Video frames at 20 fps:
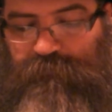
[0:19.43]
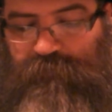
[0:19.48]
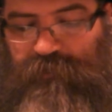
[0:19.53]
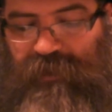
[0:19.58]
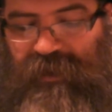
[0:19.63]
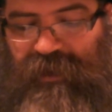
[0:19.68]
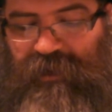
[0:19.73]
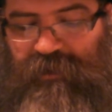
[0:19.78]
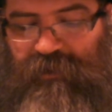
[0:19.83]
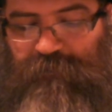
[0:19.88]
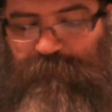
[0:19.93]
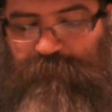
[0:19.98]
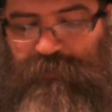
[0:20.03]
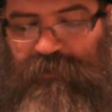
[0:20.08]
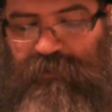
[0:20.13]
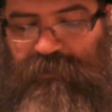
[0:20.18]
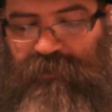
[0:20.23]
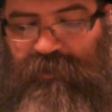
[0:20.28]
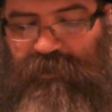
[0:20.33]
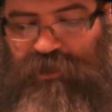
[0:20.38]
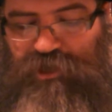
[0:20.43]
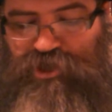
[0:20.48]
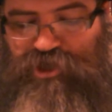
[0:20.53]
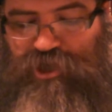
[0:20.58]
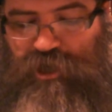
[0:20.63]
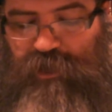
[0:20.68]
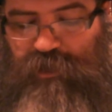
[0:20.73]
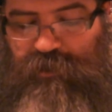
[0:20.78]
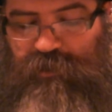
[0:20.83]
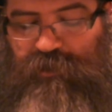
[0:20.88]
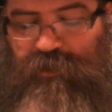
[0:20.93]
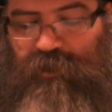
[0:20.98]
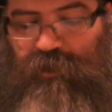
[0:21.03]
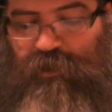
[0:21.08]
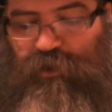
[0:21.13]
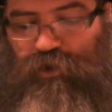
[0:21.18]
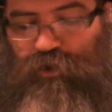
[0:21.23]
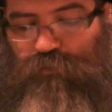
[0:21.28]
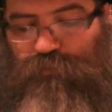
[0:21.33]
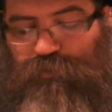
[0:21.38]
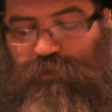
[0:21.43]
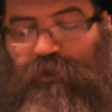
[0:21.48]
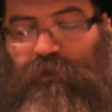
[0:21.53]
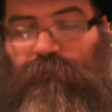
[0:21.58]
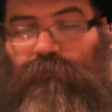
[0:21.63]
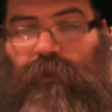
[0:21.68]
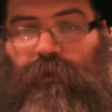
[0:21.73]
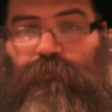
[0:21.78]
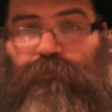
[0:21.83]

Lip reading: Lachmi leishai, you bring